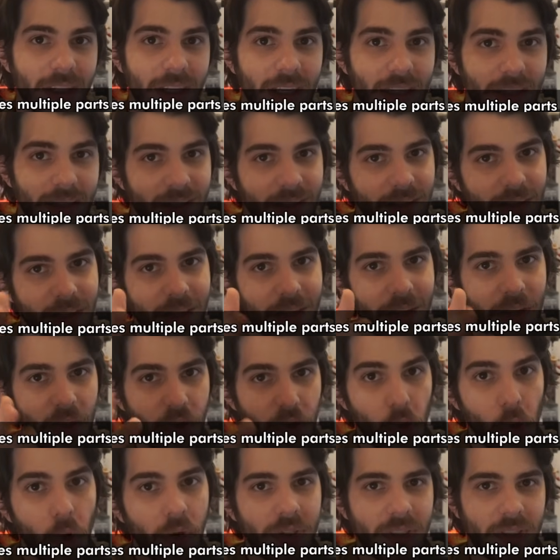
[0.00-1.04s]
it's
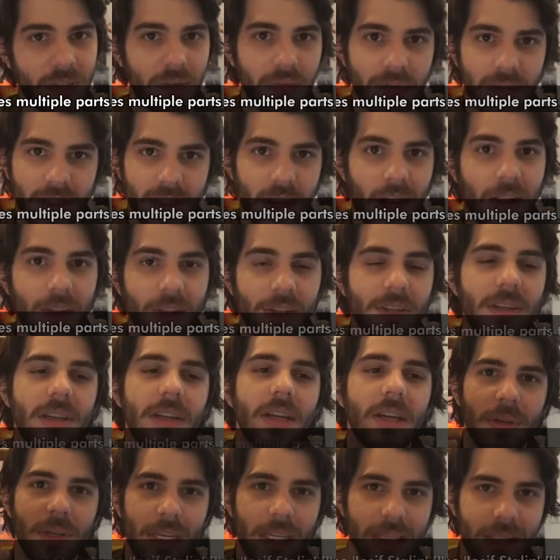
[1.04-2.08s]
Joseph Stalin.
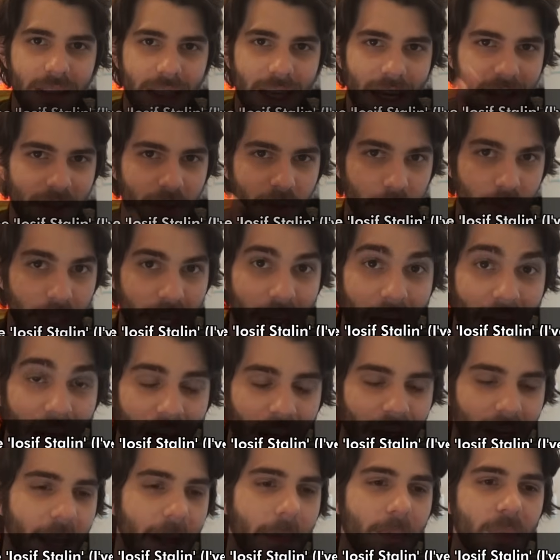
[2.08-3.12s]
It kind of starts with an
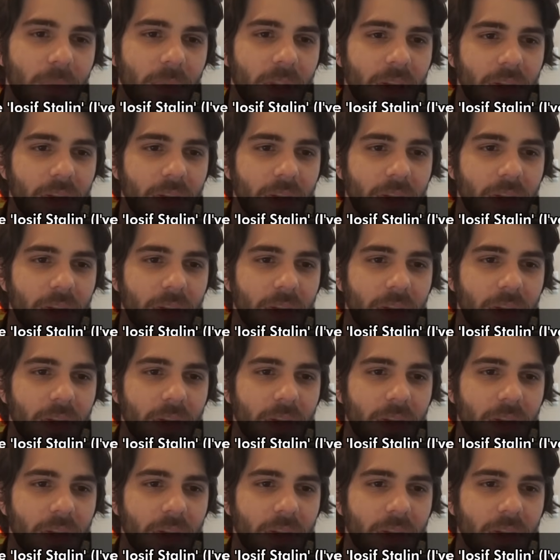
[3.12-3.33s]
I.